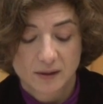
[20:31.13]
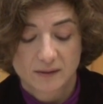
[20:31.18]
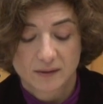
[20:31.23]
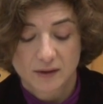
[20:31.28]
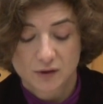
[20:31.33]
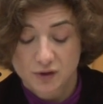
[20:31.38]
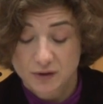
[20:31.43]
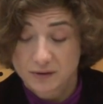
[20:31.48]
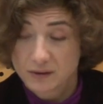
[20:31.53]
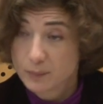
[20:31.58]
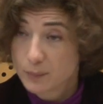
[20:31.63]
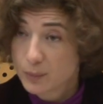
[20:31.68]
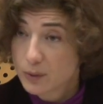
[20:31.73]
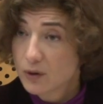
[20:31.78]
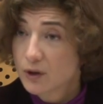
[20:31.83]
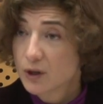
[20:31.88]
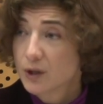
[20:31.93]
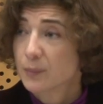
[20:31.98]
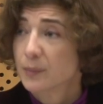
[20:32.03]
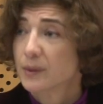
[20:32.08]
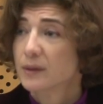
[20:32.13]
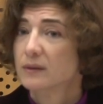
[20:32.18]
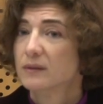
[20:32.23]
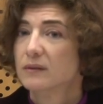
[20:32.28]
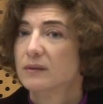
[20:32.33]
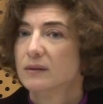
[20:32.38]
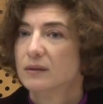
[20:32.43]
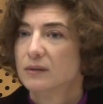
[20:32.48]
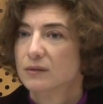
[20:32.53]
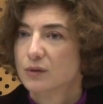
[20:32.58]
such as
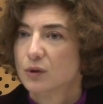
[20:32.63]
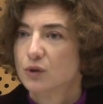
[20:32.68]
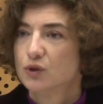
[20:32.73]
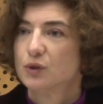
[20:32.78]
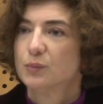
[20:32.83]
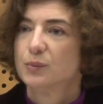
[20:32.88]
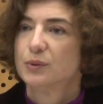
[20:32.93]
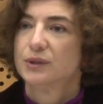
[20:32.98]
employment, social